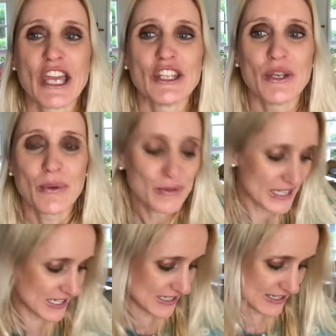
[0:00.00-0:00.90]
You will
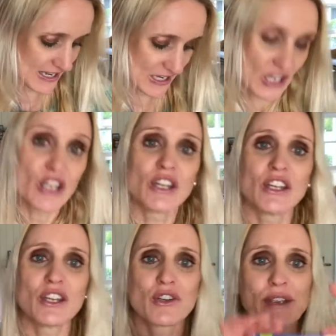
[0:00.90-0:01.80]
need
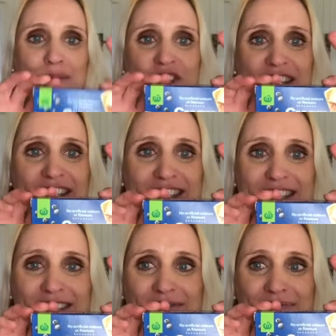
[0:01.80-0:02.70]
cream cheese,